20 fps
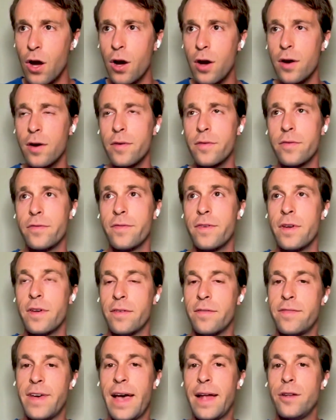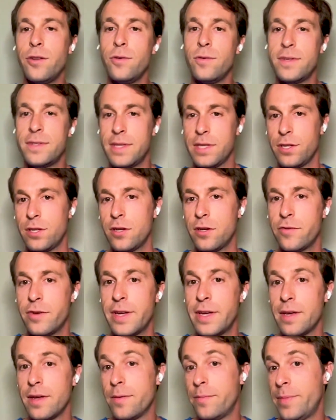of value
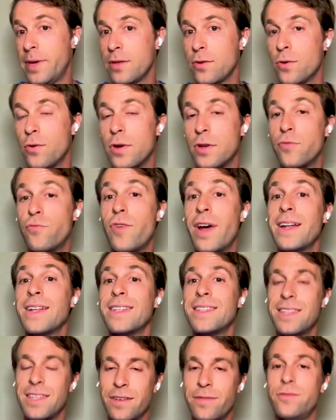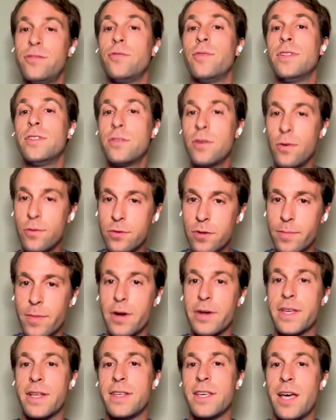securing Bitcoin relative to its total
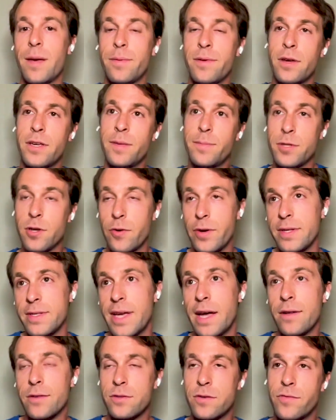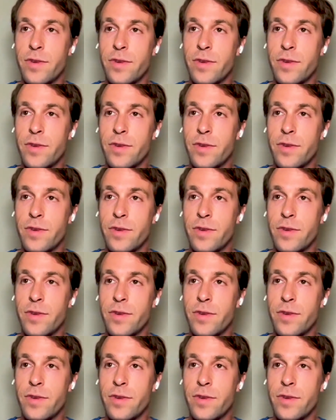market cap keeps going down.